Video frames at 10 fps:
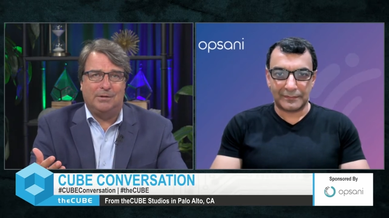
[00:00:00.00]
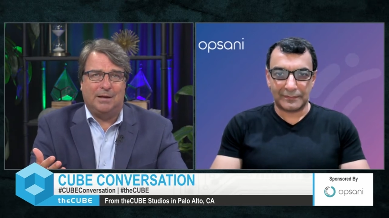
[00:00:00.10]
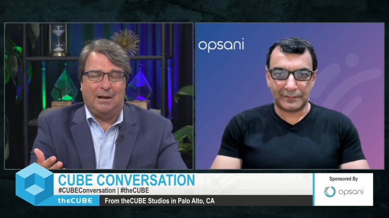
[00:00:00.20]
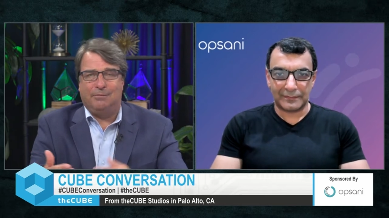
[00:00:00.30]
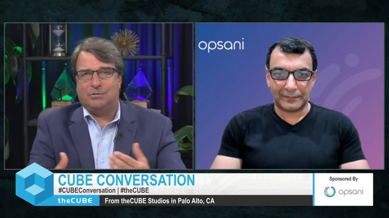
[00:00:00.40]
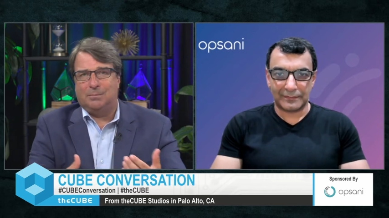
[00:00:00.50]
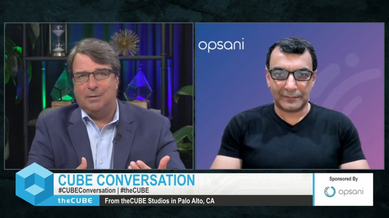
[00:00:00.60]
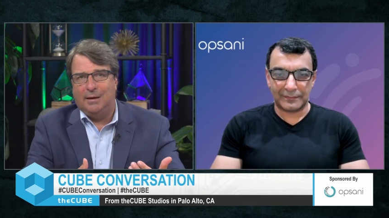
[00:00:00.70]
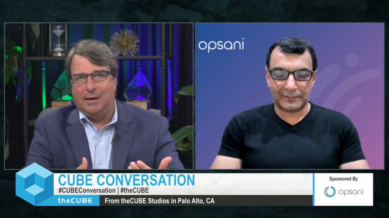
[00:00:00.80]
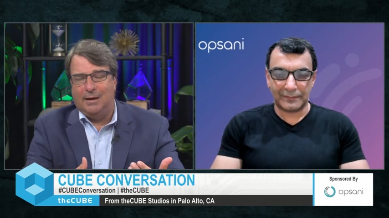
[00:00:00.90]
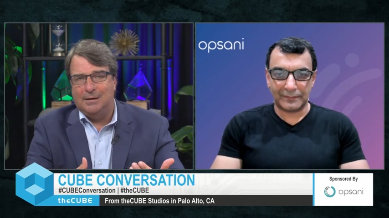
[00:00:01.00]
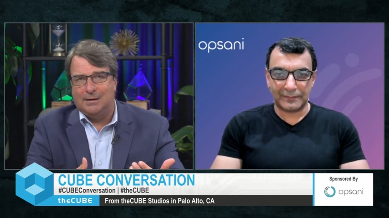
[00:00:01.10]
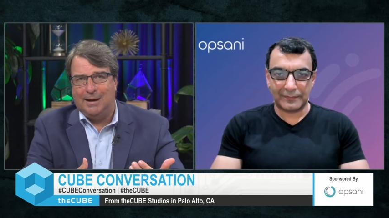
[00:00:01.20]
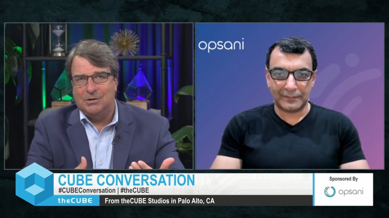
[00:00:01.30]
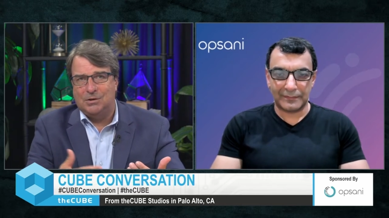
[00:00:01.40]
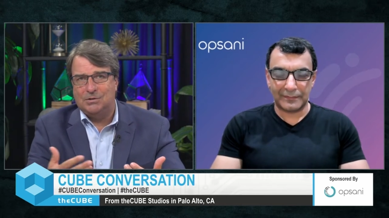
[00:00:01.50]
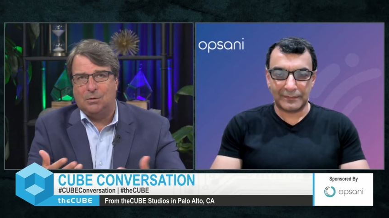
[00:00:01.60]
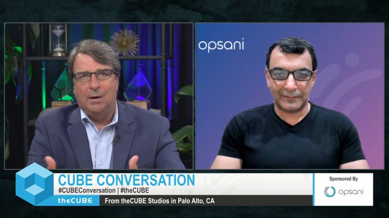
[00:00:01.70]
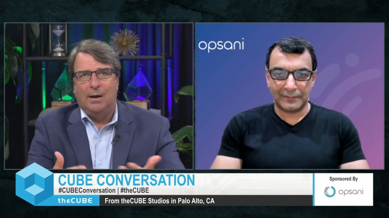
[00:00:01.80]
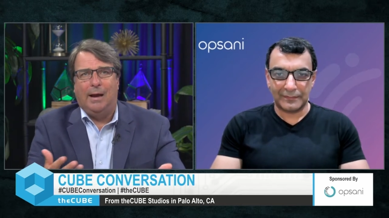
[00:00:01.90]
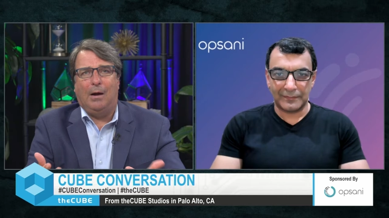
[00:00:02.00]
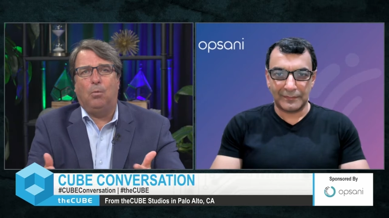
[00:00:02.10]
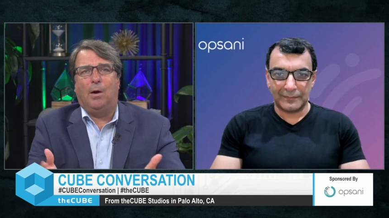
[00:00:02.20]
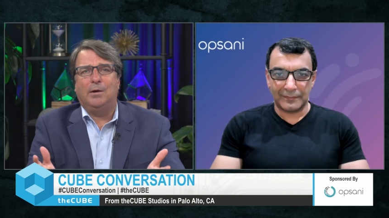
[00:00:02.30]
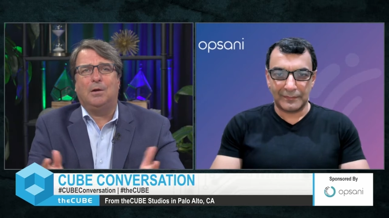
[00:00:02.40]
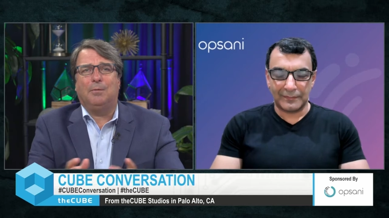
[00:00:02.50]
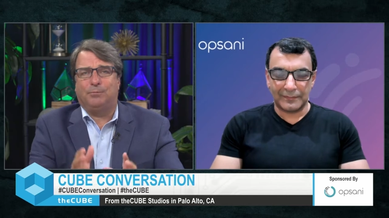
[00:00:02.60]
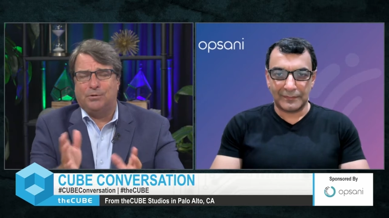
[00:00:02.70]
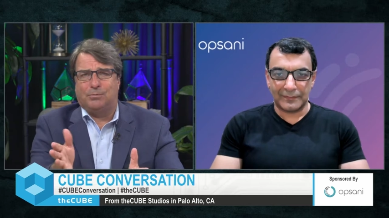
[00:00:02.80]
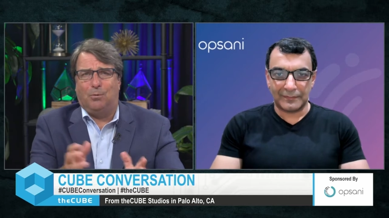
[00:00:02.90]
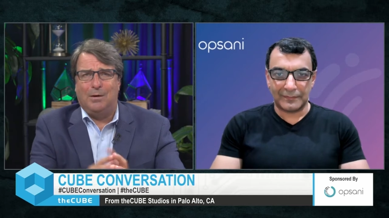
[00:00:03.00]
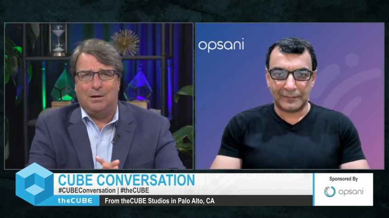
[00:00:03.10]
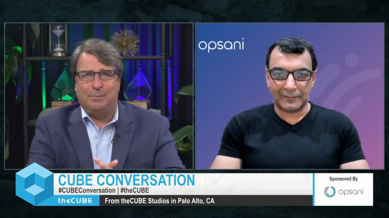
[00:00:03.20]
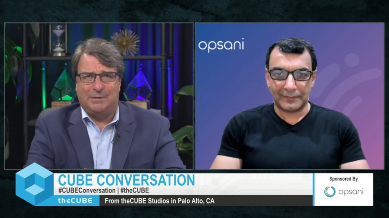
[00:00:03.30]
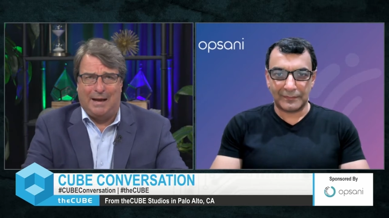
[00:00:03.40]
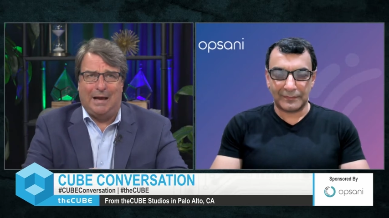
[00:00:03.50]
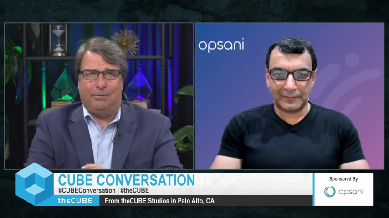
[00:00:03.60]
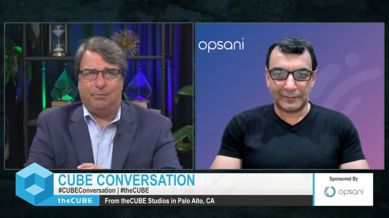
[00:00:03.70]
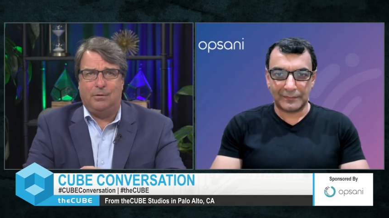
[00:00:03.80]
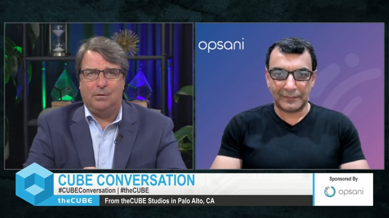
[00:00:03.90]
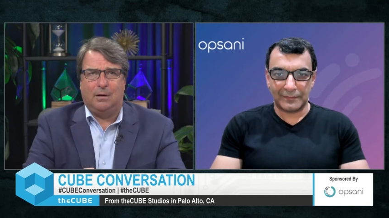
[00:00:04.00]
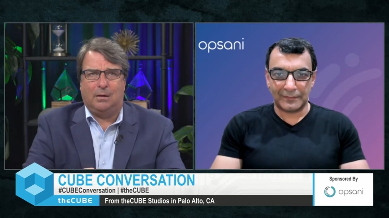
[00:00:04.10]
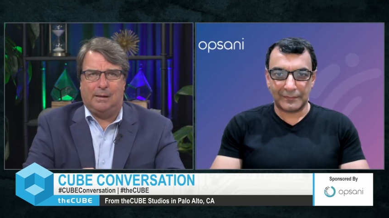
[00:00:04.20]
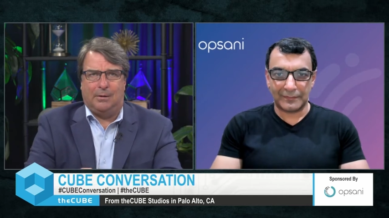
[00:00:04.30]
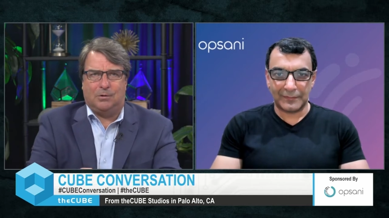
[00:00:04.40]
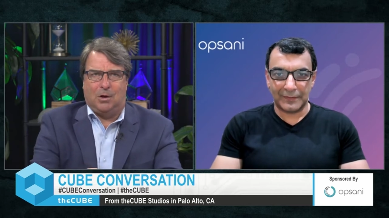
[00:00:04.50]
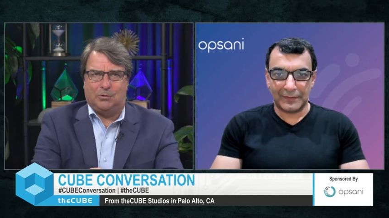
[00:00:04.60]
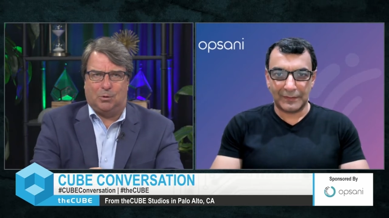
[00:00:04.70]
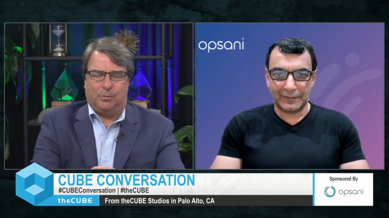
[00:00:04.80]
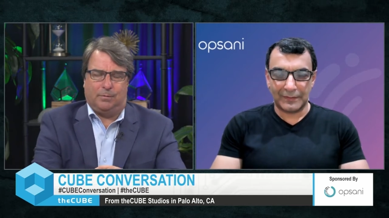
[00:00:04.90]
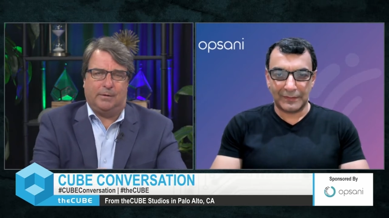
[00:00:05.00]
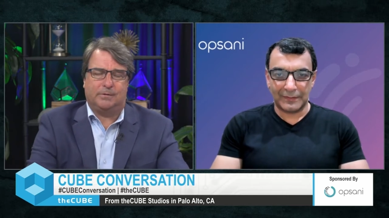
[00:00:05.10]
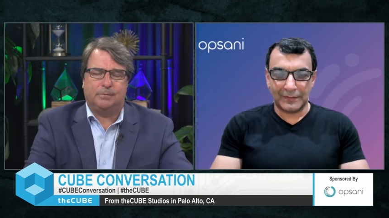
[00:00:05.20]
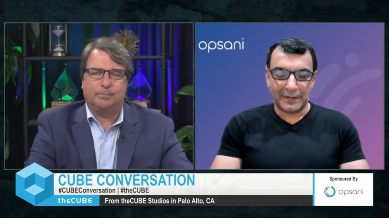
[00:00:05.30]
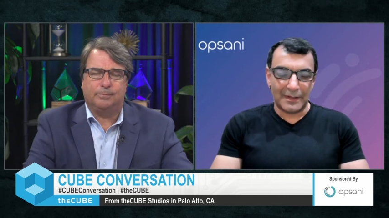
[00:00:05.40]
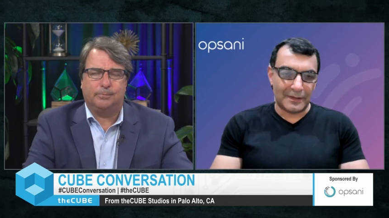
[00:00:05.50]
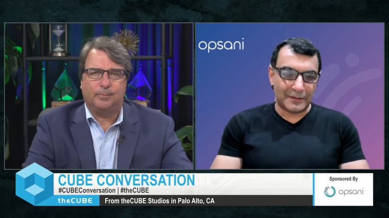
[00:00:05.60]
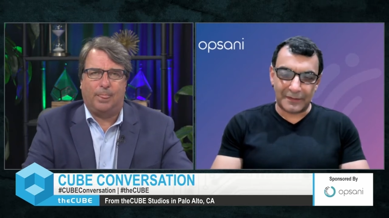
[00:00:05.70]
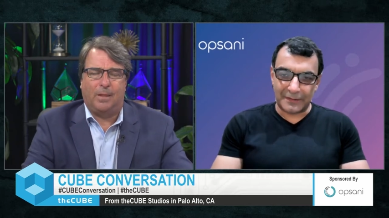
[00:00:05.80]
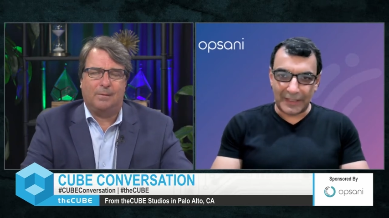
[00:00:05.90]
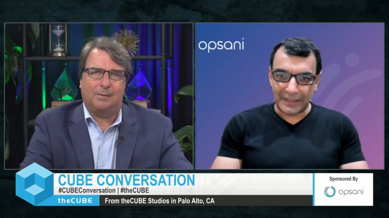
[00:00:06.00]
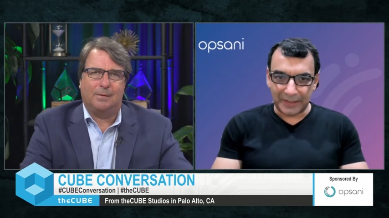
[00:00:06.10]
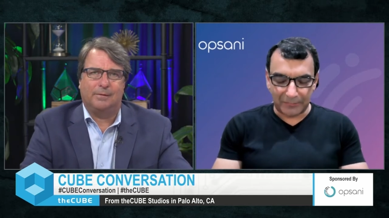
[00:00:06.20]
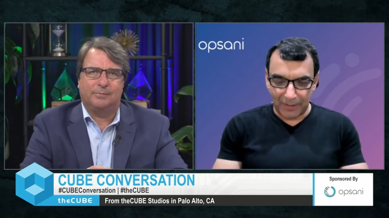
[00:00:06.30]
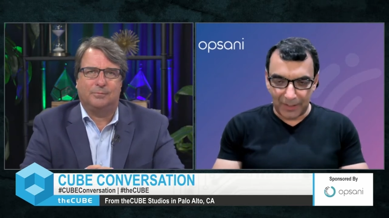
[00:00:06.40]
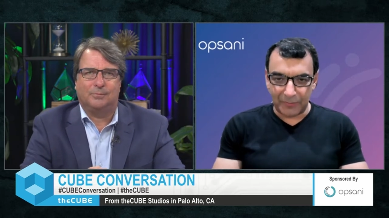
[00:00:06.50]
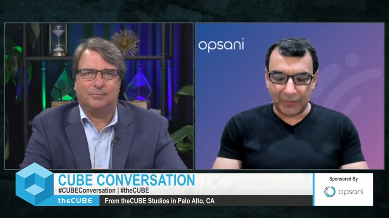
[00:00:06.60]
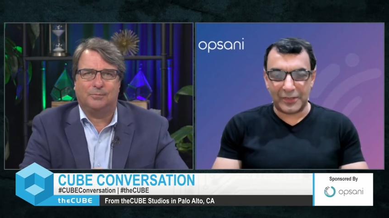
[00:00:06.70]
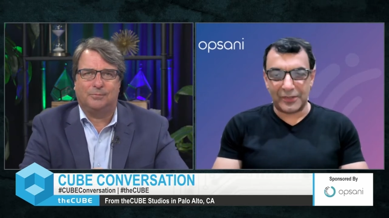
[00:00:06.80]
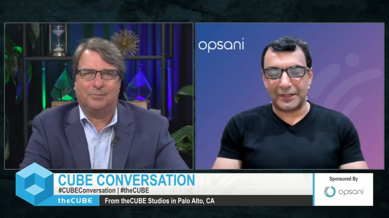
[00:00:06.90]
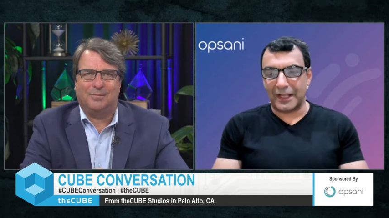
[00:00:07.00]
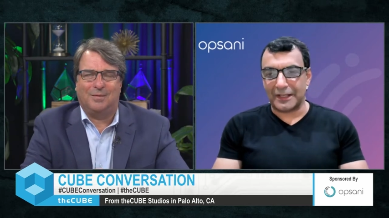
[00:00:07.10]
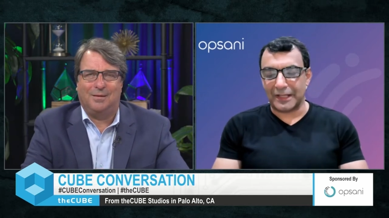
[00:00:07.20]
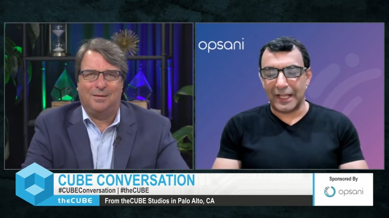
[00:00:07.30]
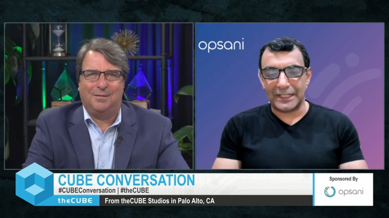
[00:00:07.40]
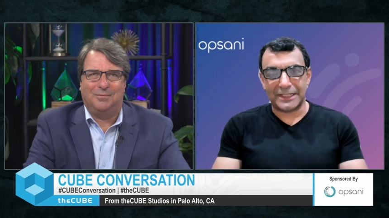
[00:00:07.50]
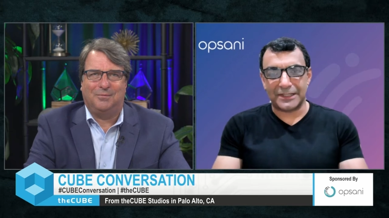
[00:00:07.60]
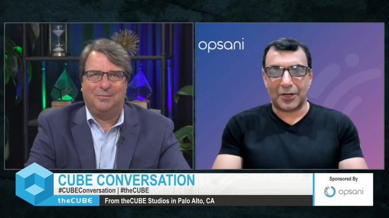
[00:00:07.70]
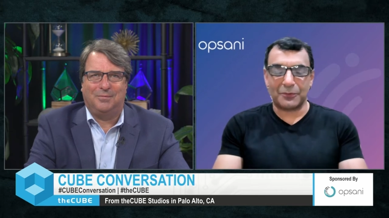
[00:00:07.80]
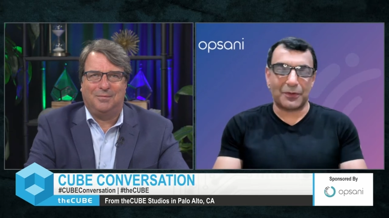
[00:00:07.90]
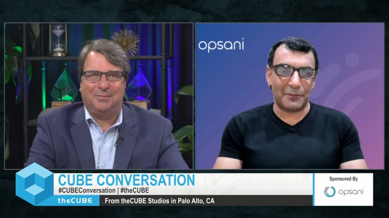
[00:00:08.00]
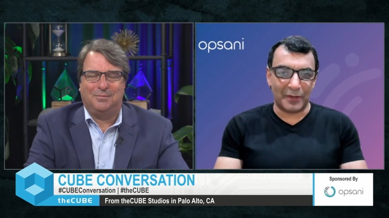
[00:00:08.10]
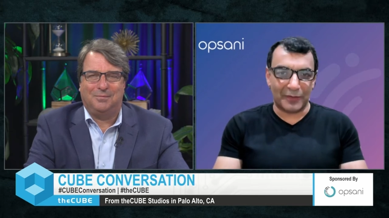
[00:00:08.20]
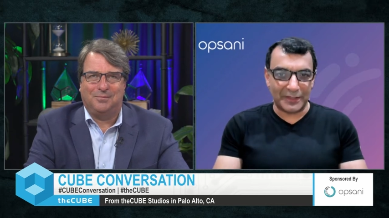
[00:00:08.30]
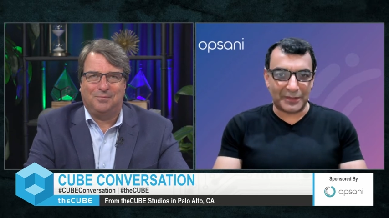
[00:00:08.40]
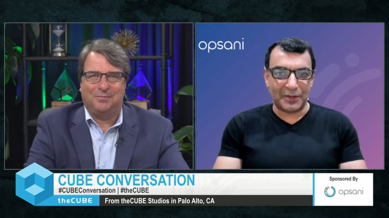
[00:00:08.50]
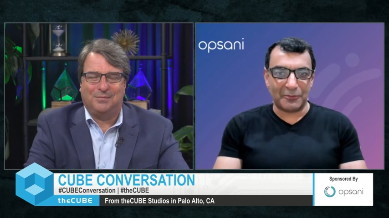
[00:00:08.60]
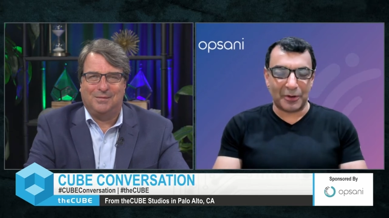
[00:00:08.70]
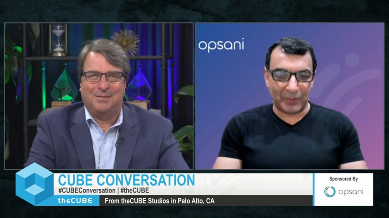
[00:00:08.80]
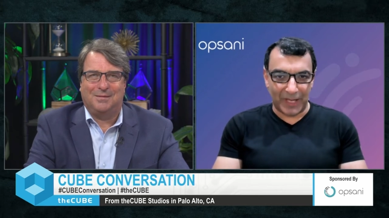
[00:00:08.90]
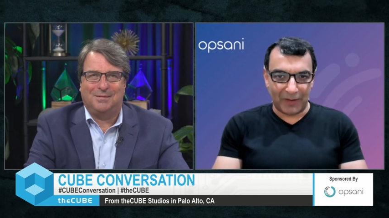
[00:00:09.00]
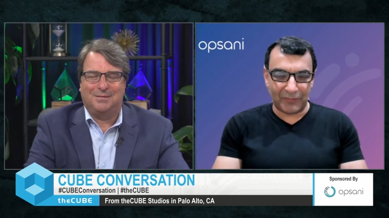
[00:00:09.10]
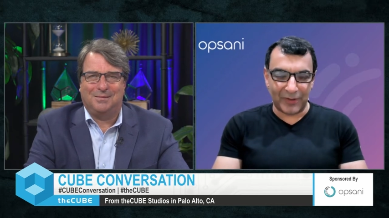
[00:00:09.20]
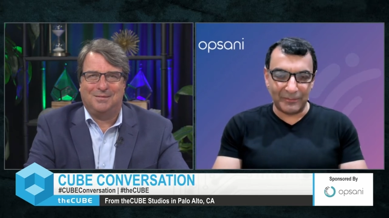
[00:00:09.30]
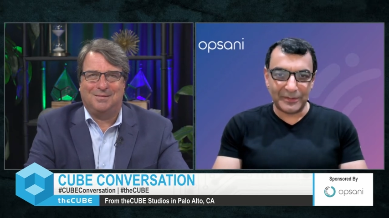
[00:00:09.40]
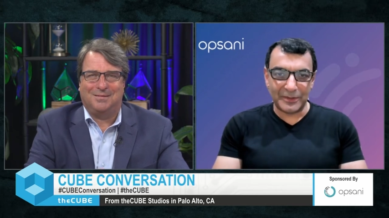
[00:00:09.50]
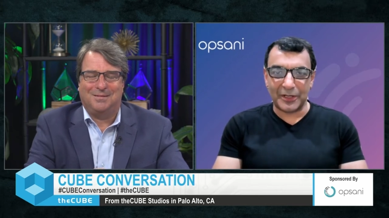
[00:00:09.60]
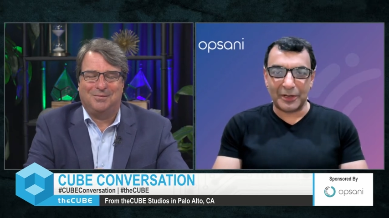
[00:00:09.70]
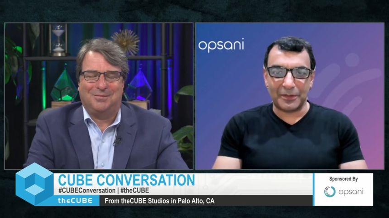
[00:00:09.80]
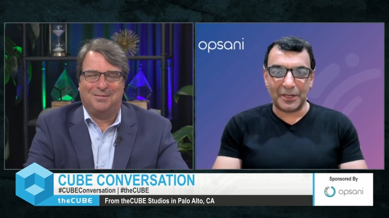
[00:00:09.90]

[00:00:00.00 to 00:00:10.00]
Speaker 1: that have some uh, indications? So why do first of all why do companies have cloud cost overruns?
Speaker 2: That's a great question, and let's start with a bit of history where we came from. So in a, in